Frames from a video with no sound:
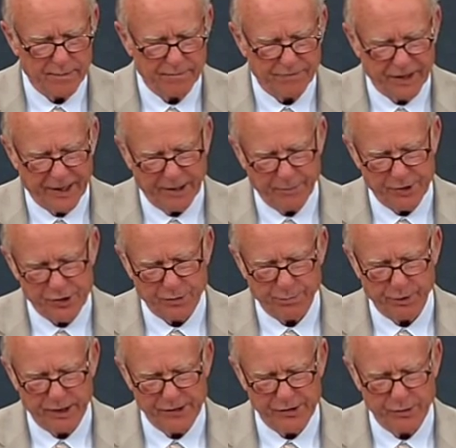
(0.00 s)
Finally, Mr.
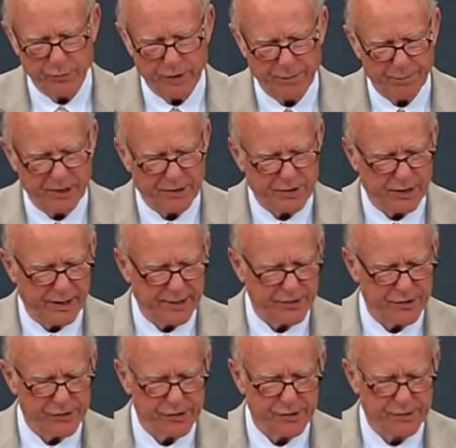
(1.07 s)
President, we pay
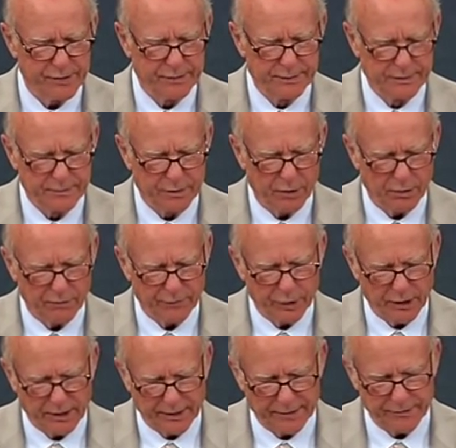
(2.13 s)
taxes all of our
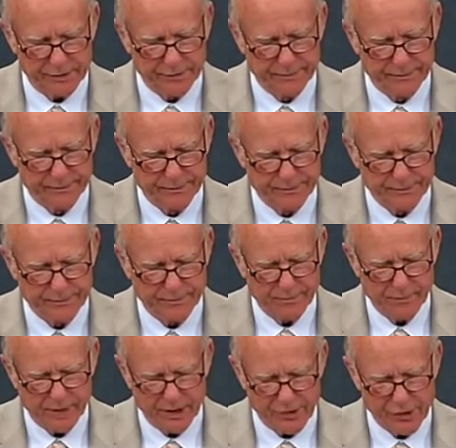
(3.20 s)
lives.
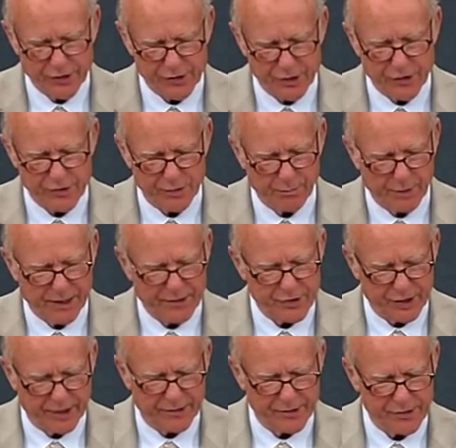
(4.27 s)
It just doesn't make
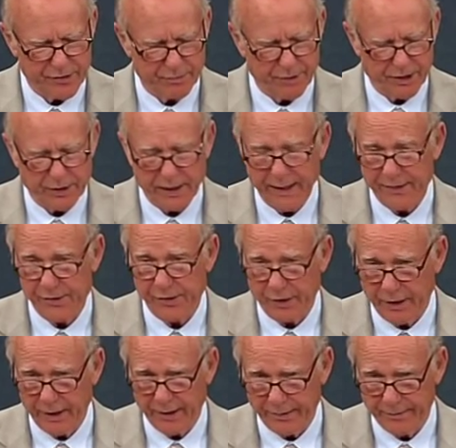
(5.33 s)
sense to be taxed
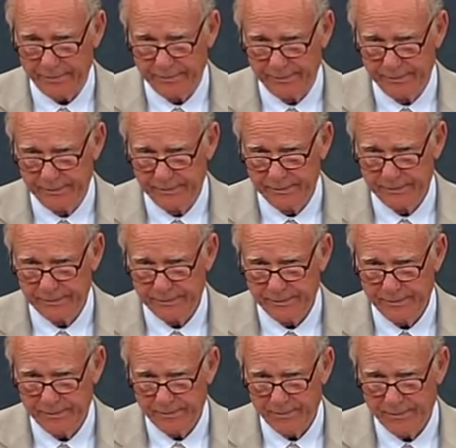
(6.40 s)
again
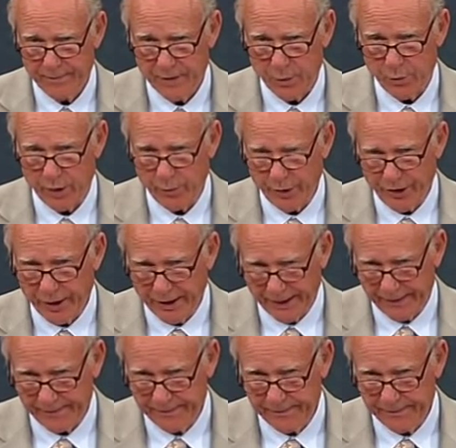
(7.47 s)
when we die.